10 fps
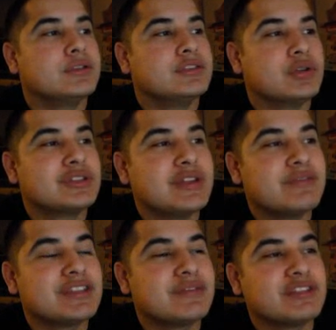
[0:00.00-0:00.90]
Joe
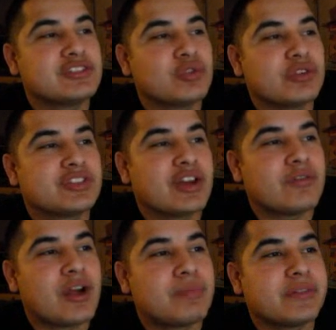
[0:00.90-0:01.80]
Stevenson versus George
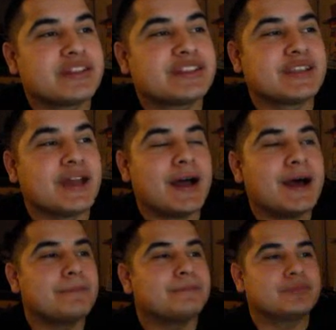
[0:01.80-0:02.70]
Sotiropoulos.
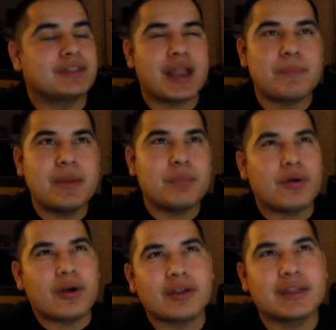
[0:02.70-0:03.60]
A lot of people
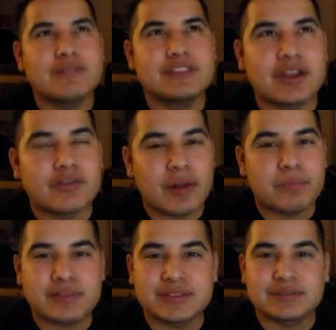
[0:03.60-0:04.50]
aren't giving
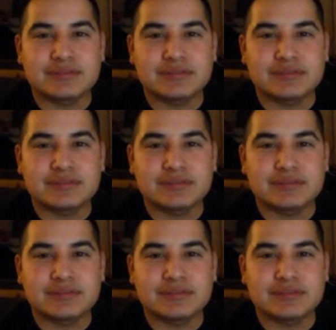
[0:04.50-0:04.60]
Sotiropoulos